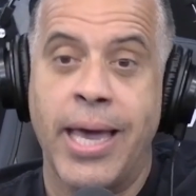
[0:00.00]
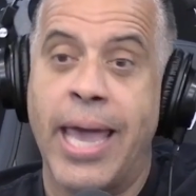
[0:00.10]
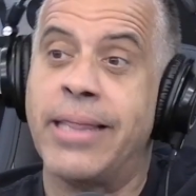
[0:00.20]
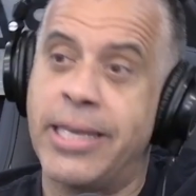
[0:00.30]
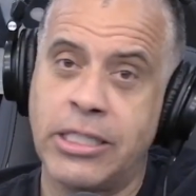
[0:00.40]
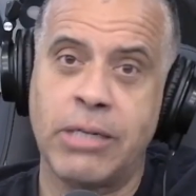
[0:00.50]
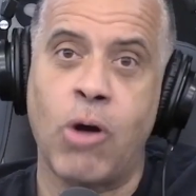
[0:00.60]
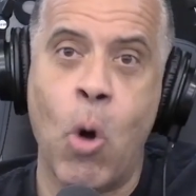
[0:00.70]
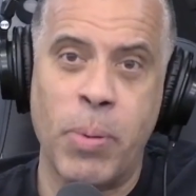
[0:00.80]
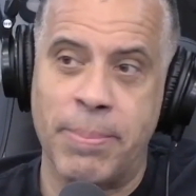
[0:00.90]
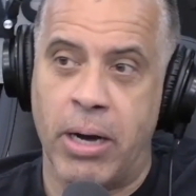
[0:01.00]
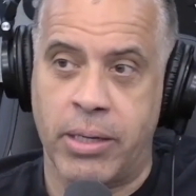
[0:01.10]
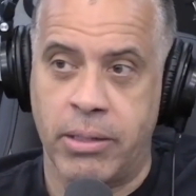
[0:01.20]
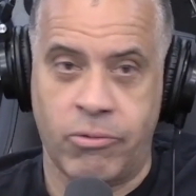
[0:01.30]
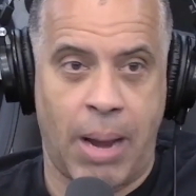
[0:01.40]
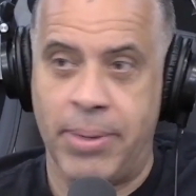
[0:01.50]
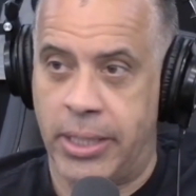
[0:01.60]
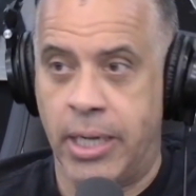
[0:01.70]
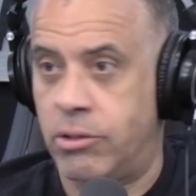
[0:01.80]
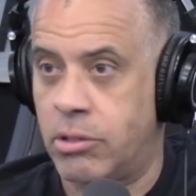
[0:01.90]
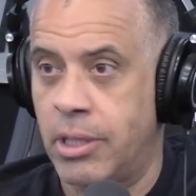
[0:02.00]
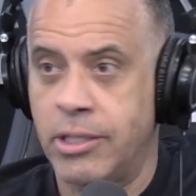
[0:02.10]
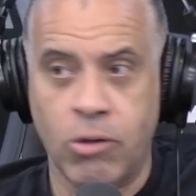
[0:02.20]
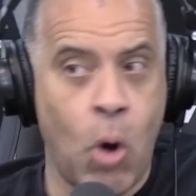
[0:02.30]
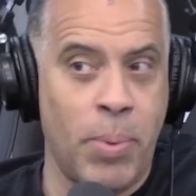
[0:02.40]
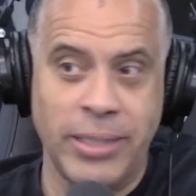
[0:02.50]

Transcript: At least they're open about grabbing the guns. At least they're open.